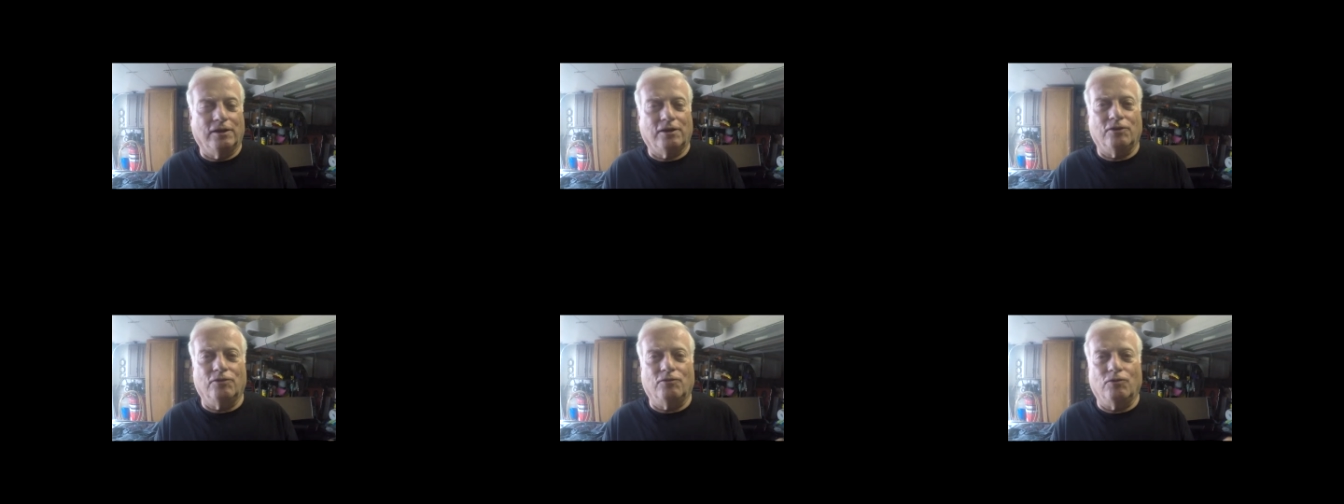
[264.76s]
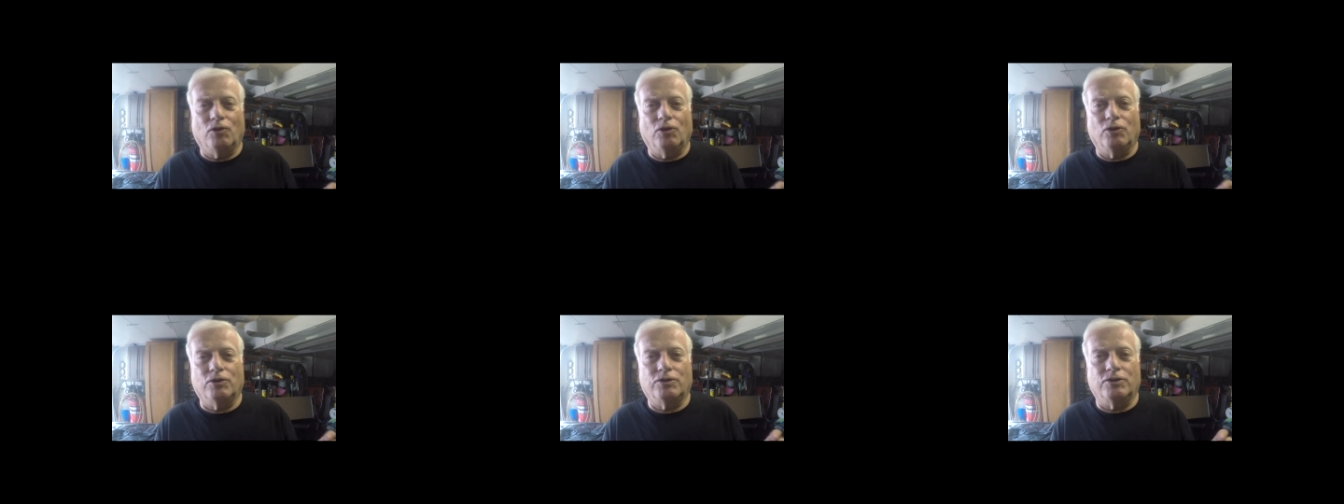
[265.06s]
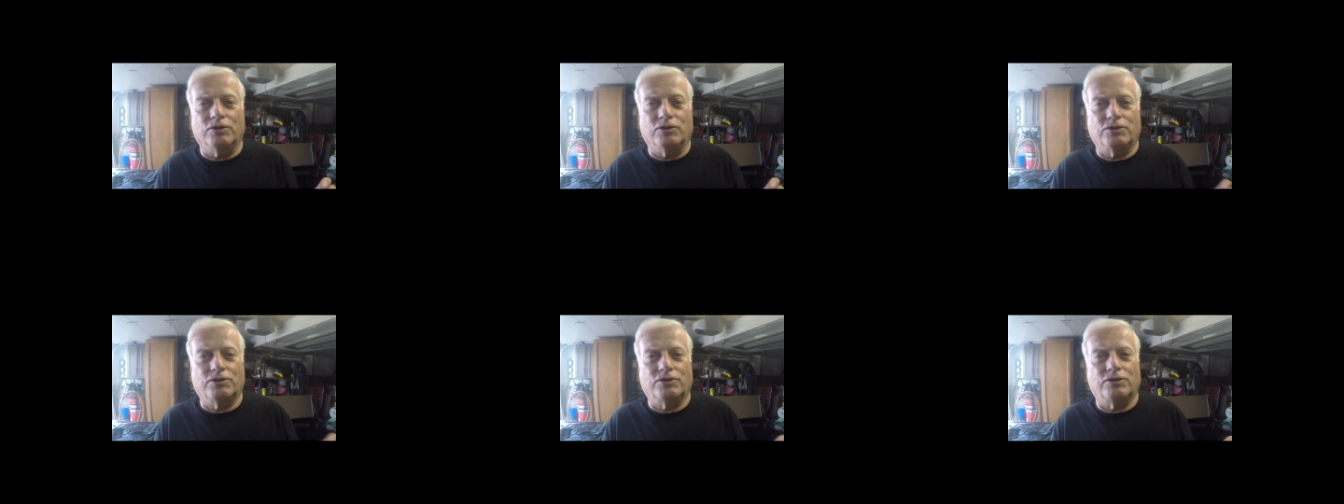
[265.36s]
convert
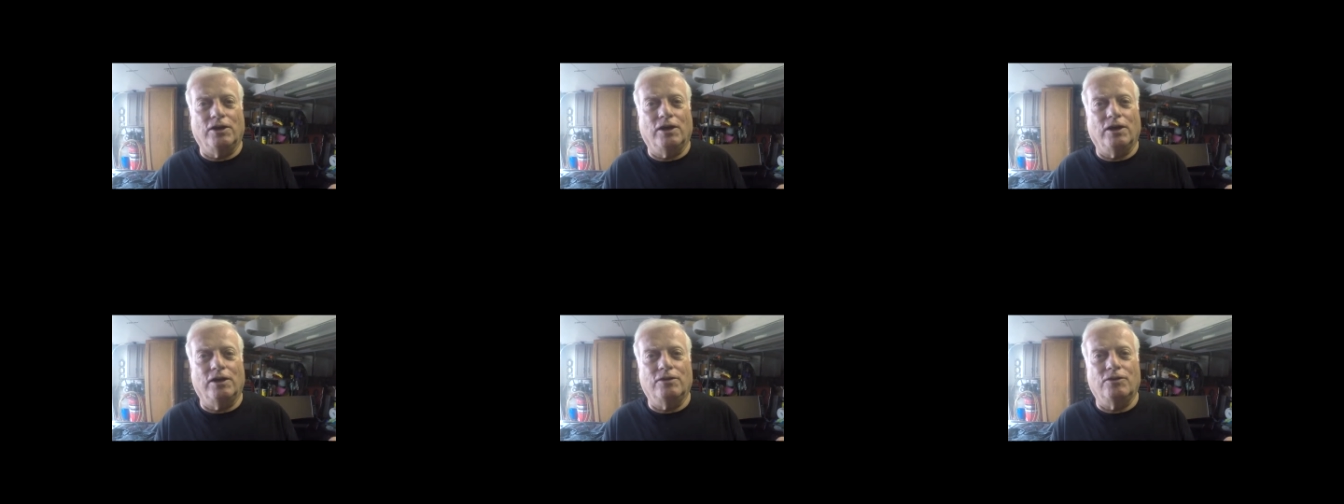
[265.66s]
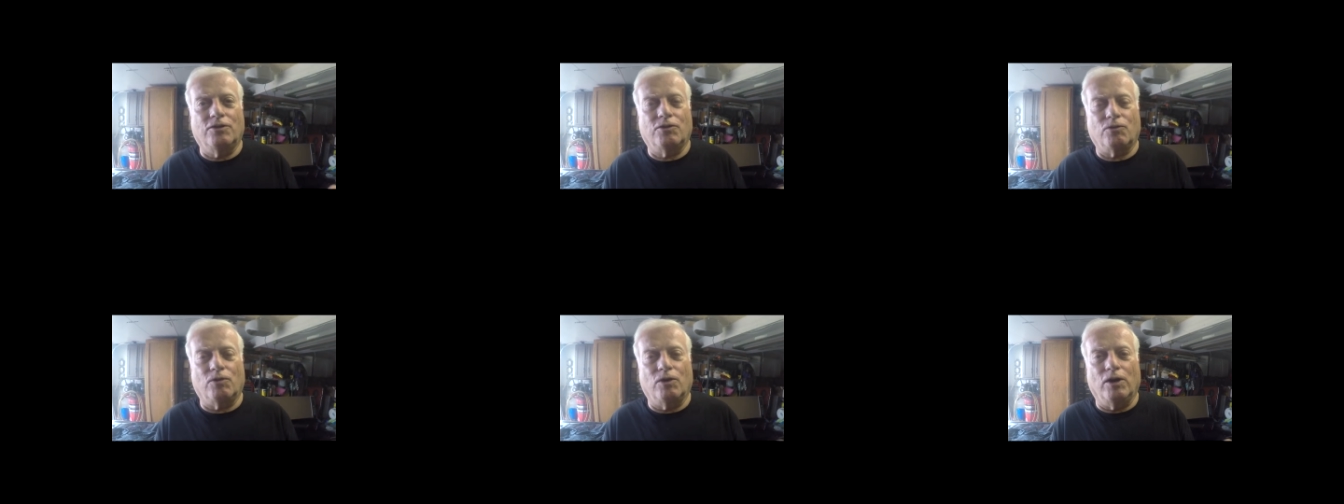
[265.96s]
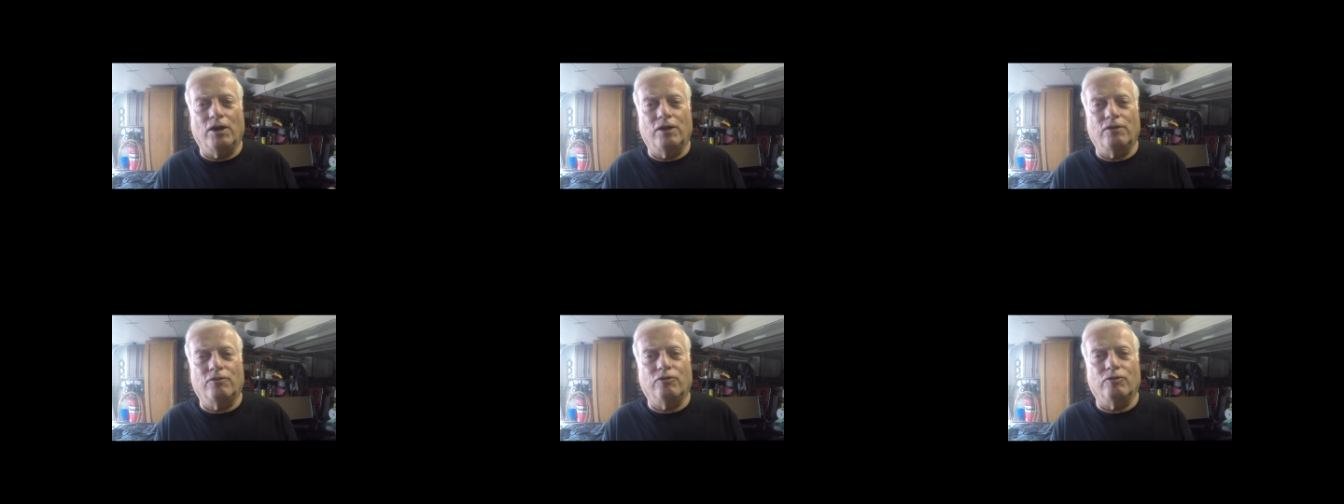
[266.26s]
the stud
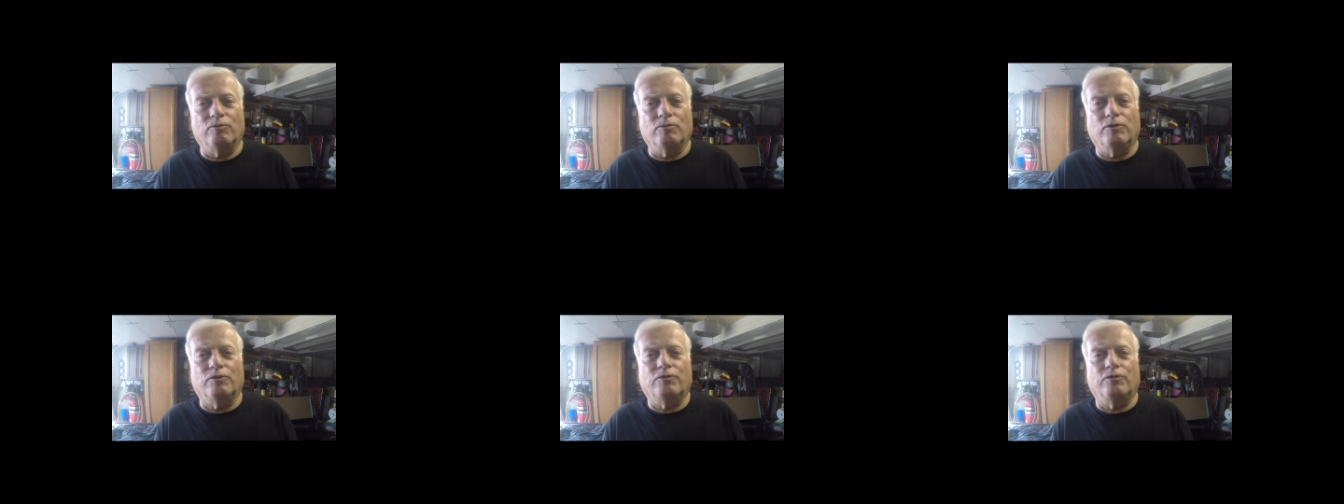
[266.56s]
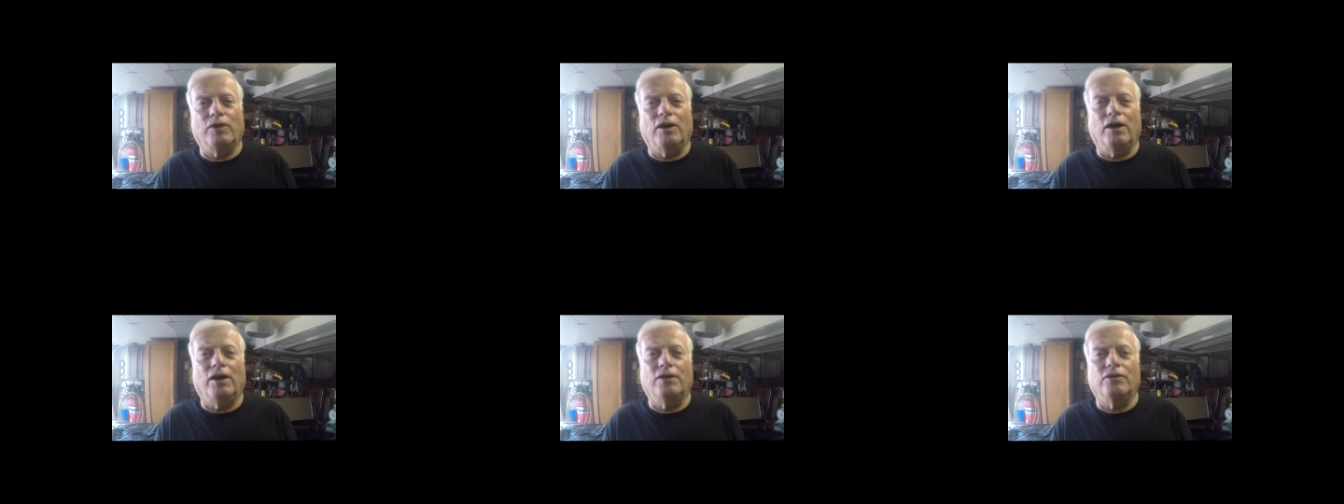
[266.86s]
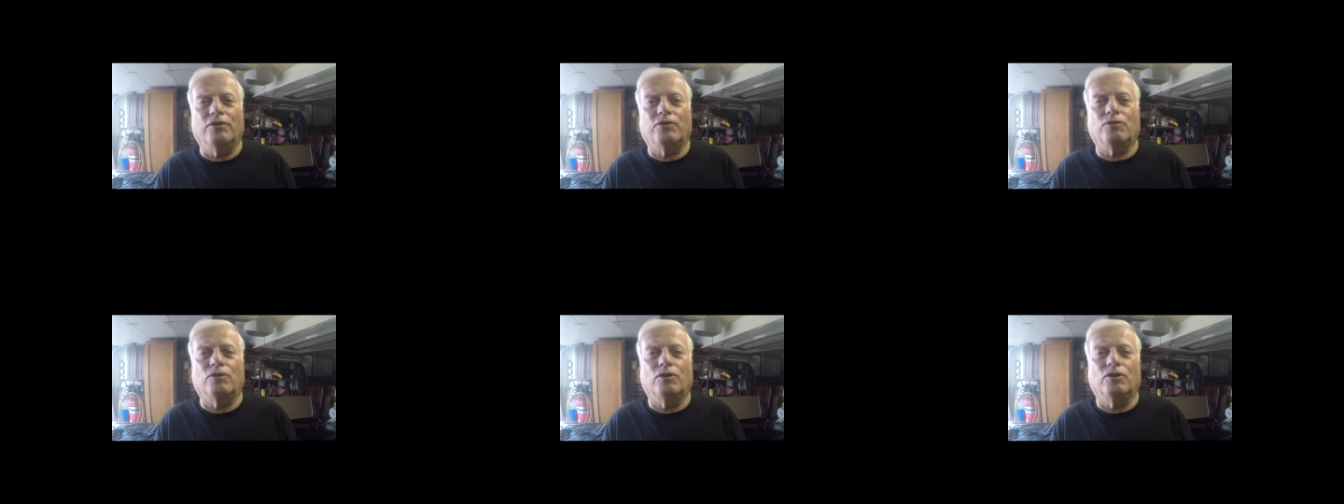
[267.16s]
thread from a fine
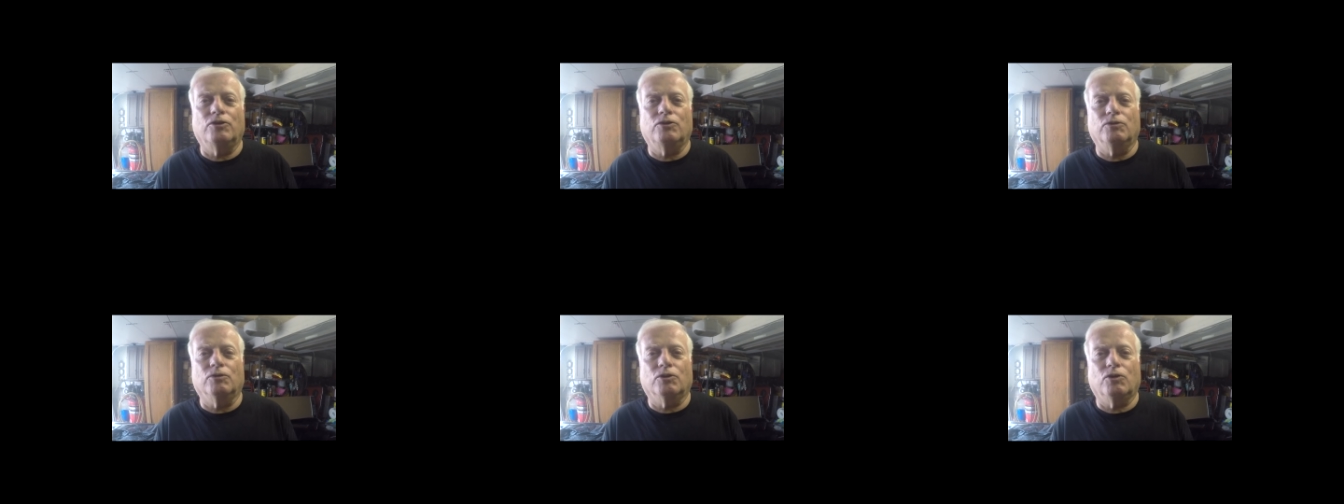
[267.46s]
thread to